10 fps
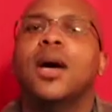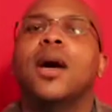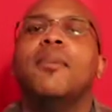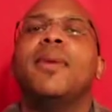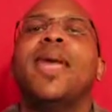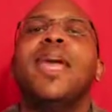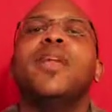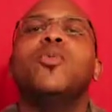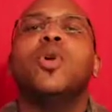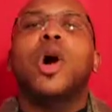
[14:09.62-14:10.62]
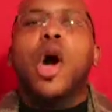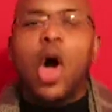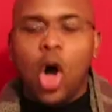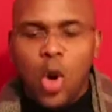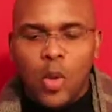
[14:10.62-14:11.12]
a man will
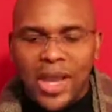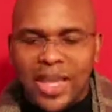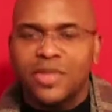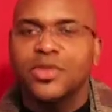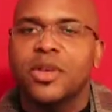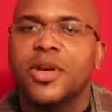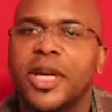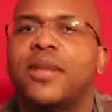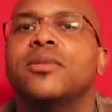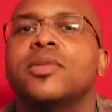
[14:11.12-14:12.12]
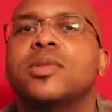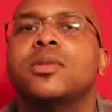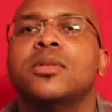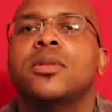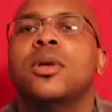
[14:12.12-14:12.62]
always regret
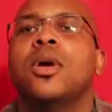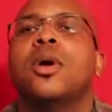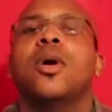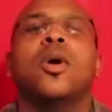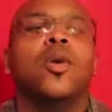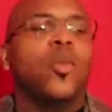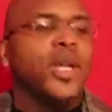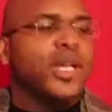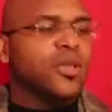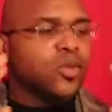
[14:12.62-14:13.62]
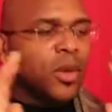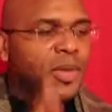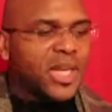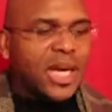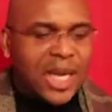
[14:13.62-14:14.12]
when his
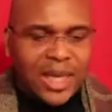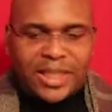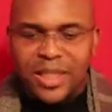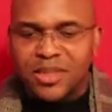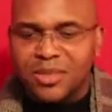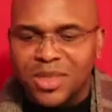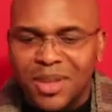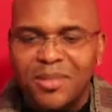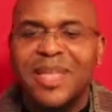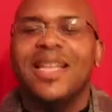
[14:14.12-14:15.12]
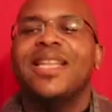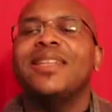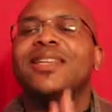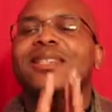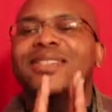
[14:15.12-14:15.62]
woman of God tells him something and he
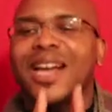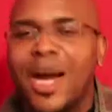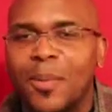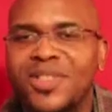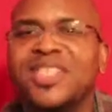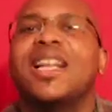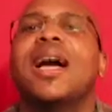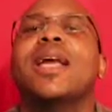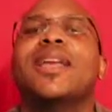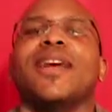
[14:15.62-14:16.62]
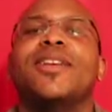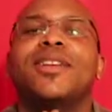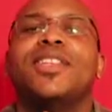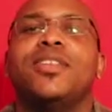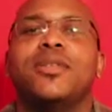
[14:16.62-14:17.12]
does the opposite. I
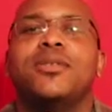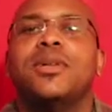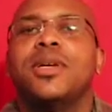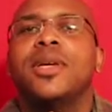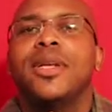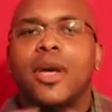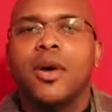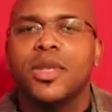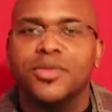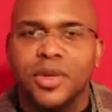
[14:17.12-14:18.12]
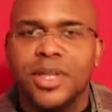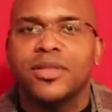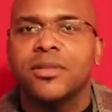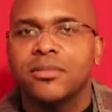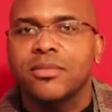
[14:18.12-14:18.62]
guarantee you, he always regrets it.